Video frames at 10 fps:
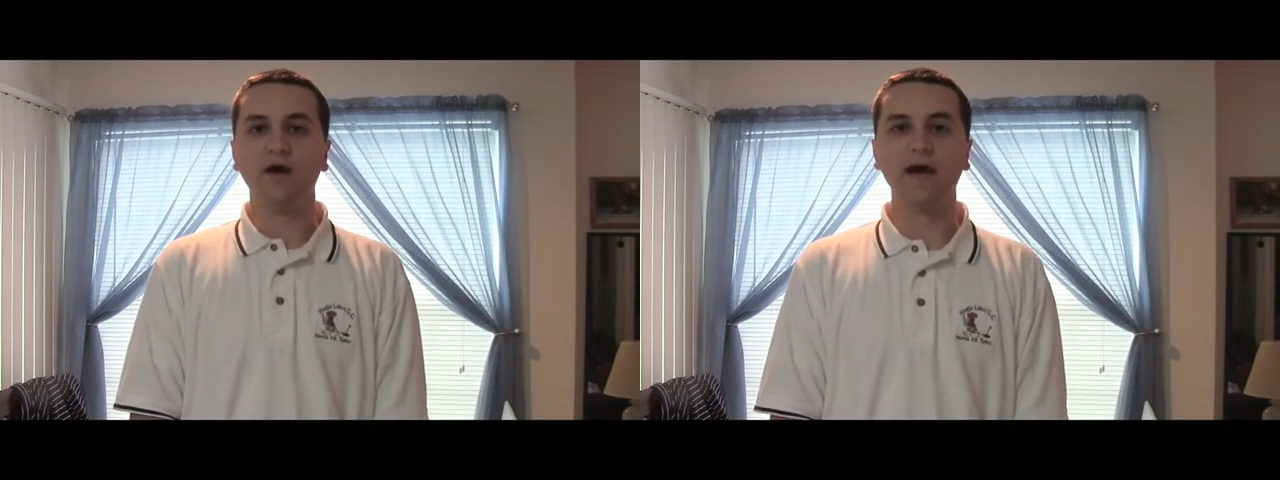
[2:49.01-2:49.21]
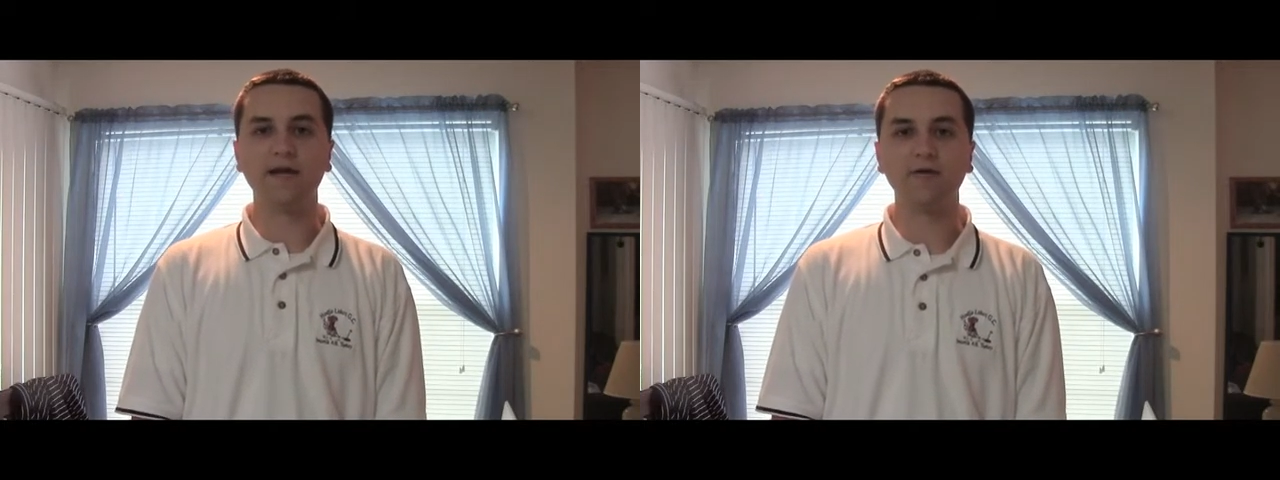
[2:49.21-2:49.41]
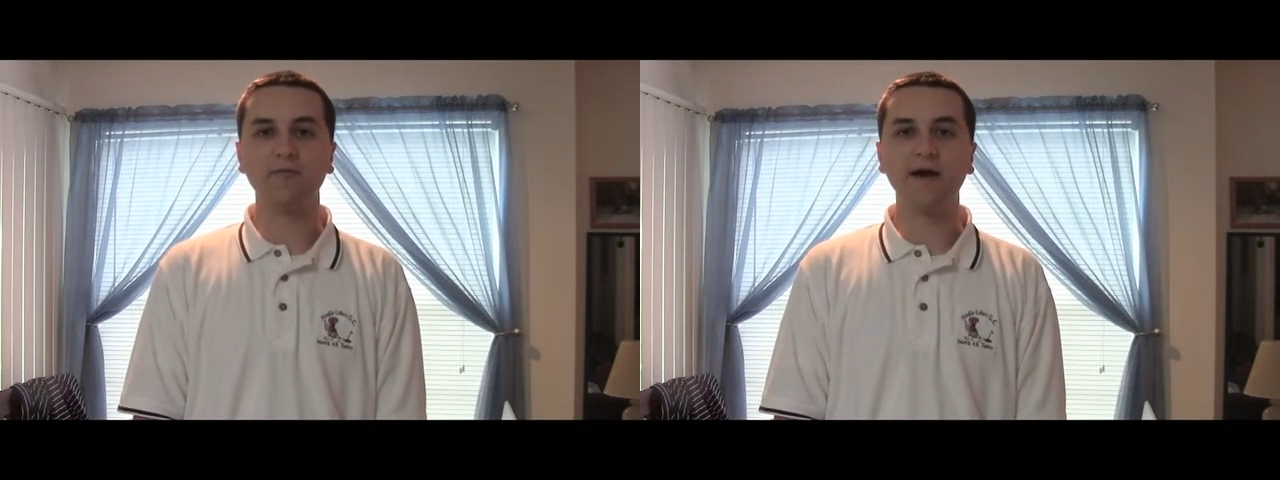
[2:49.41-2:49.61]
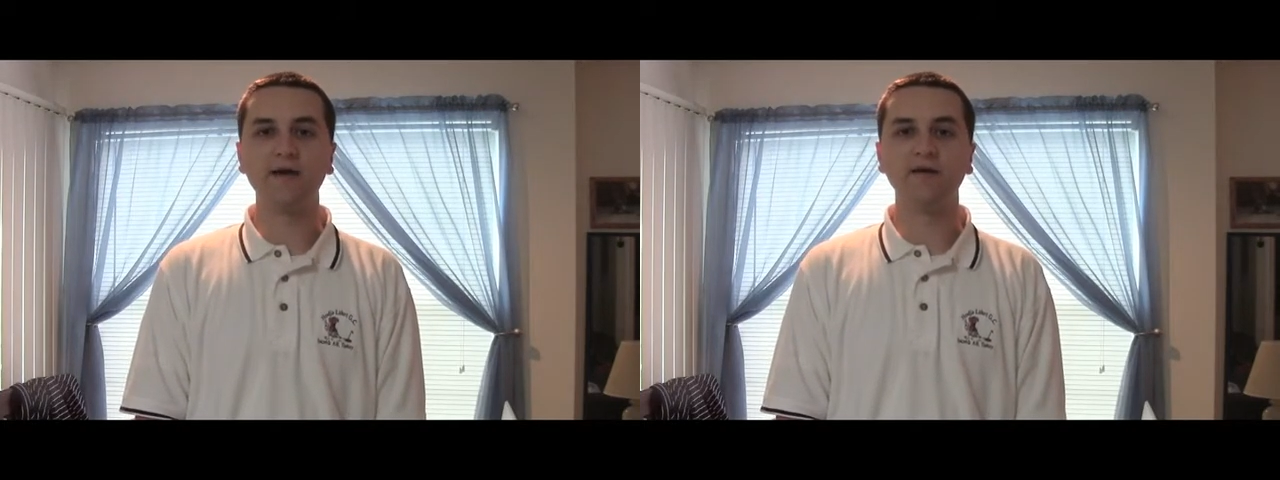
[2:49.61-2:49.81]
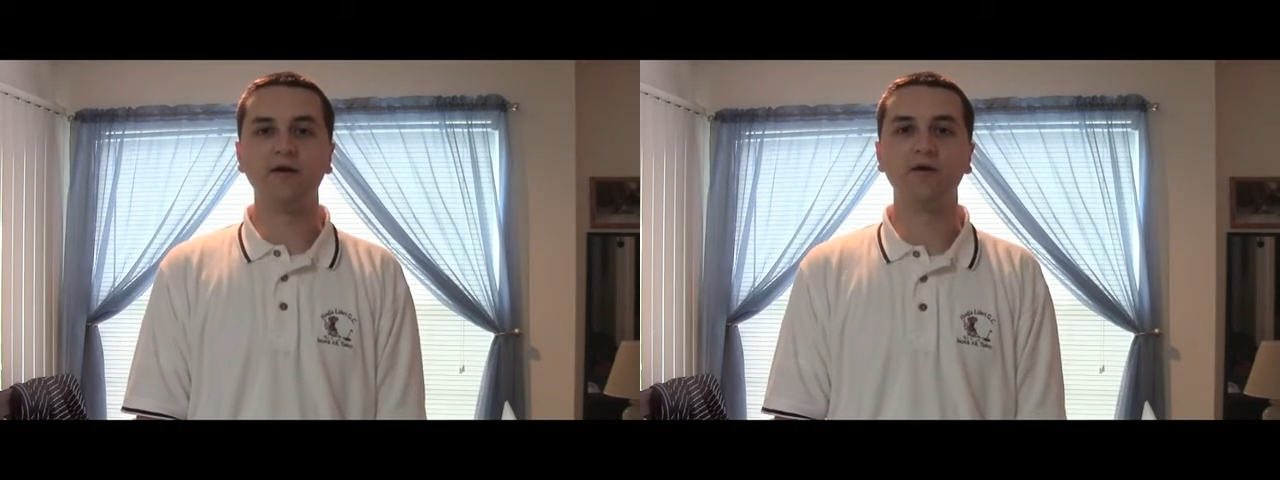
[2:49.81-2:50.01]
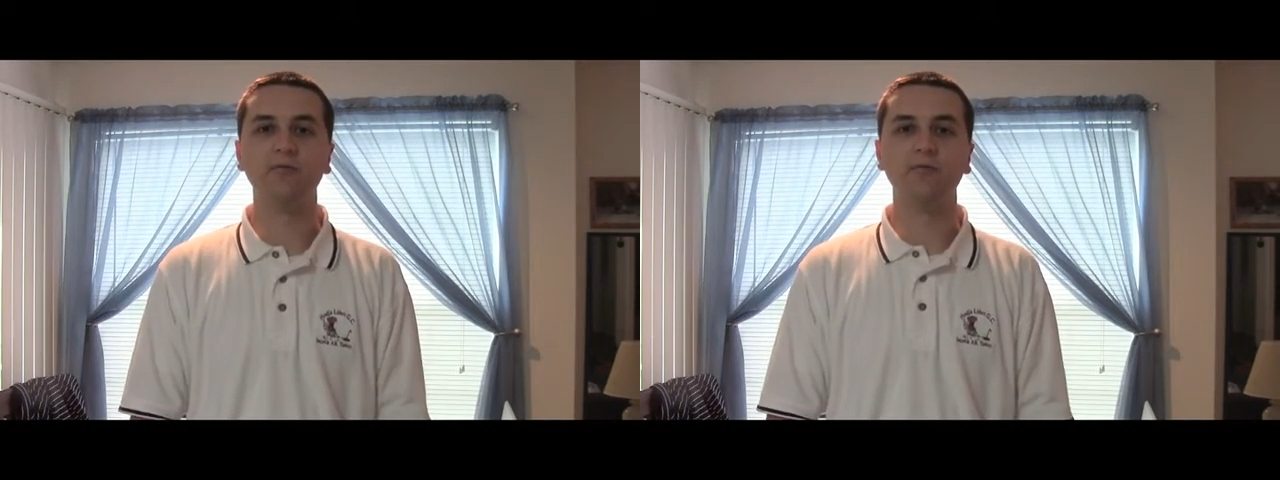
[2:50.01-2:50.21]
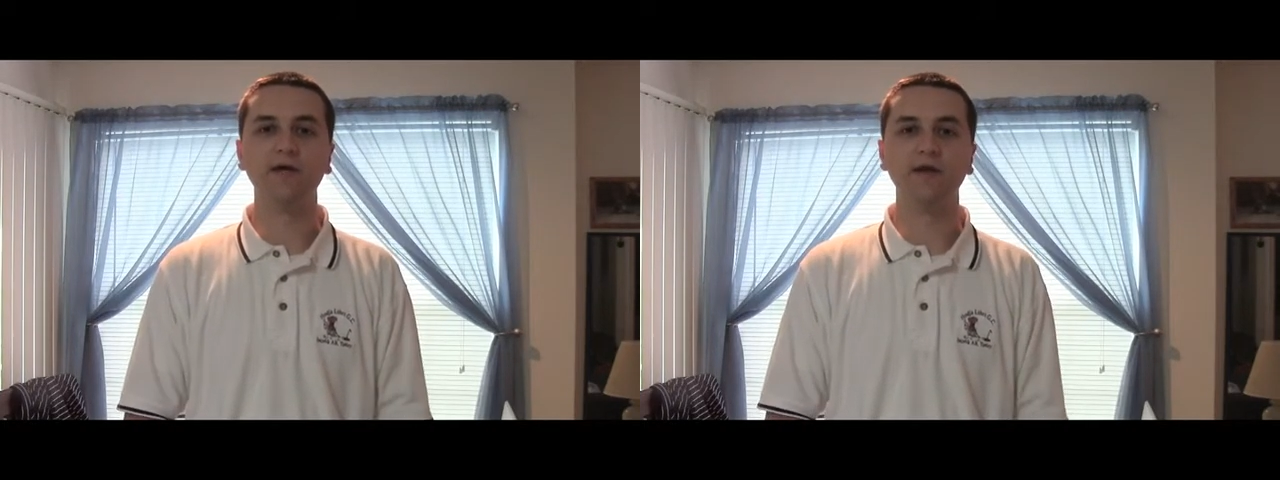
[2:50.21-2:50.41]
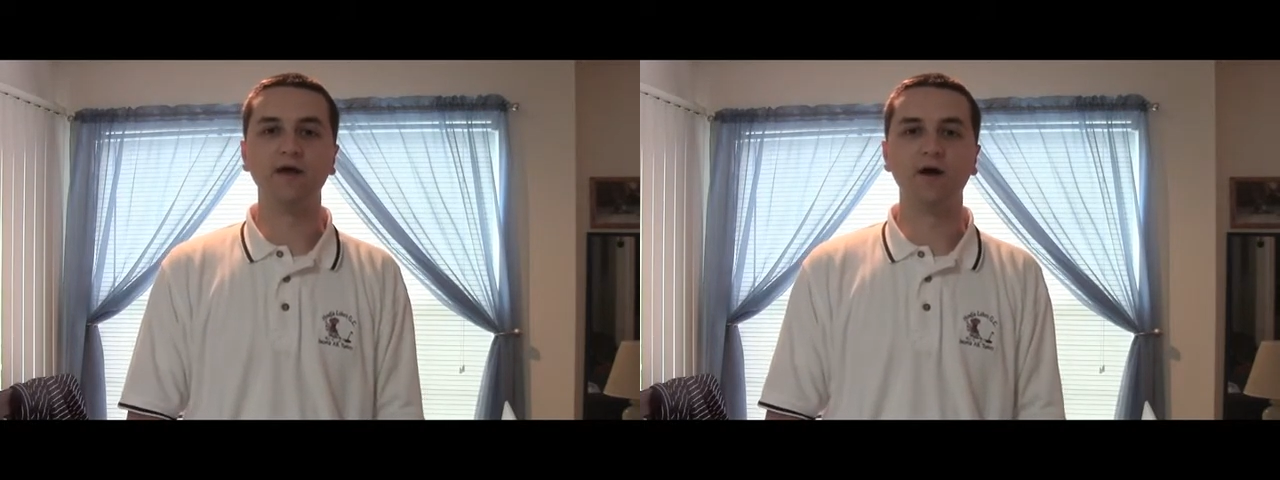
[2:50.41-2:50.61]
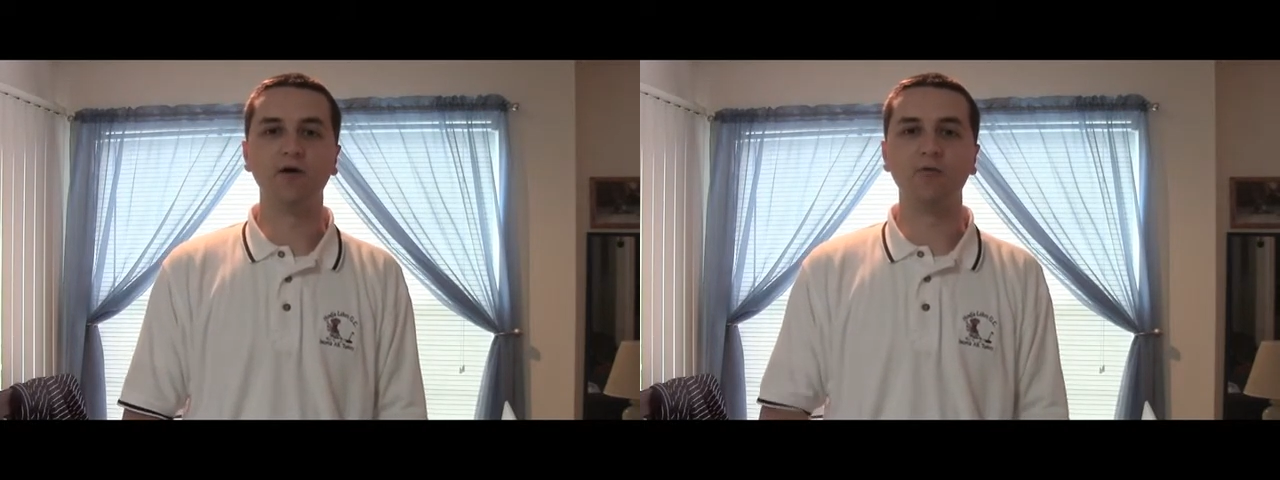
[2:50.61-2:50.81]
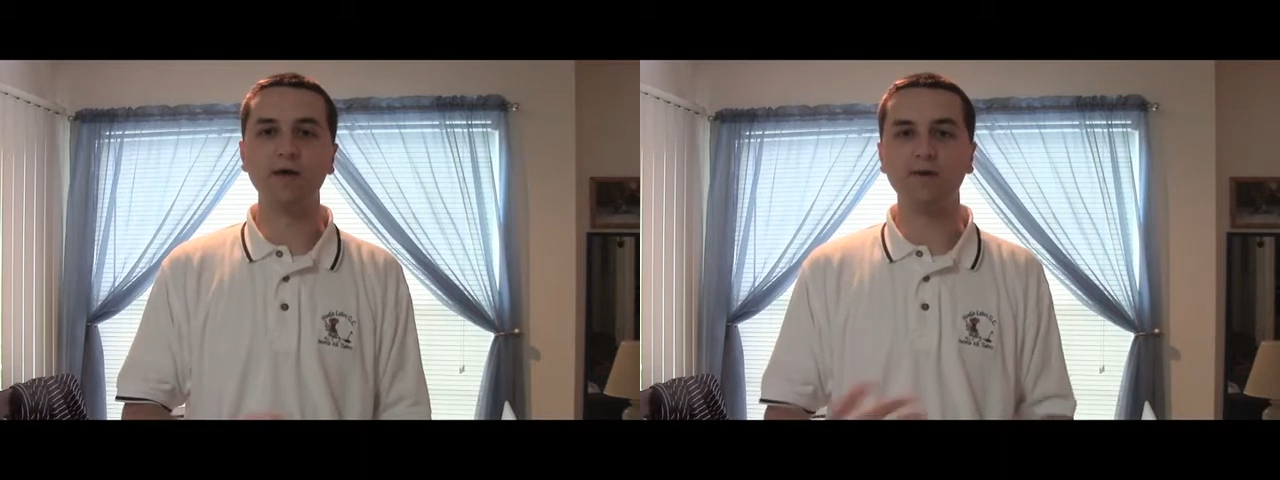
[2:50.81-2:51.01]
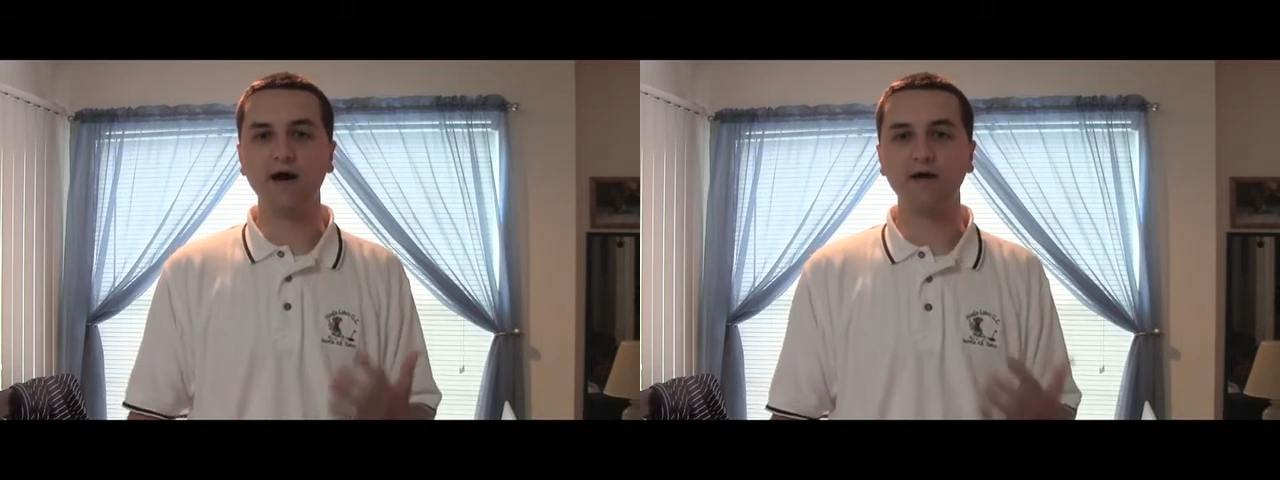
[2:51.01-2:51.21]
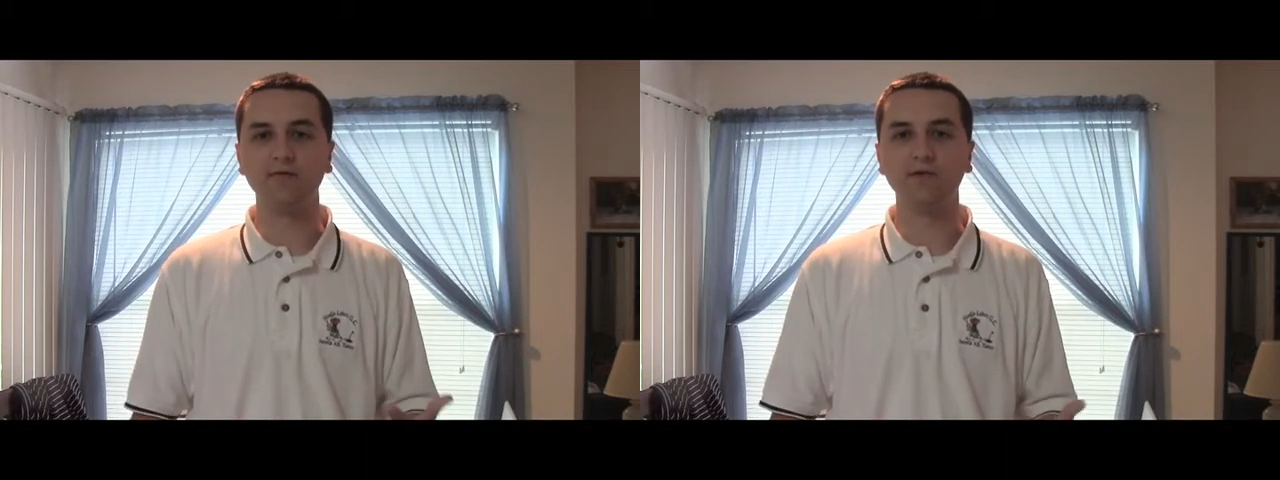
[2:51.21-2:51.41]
Academic Magnet been right behind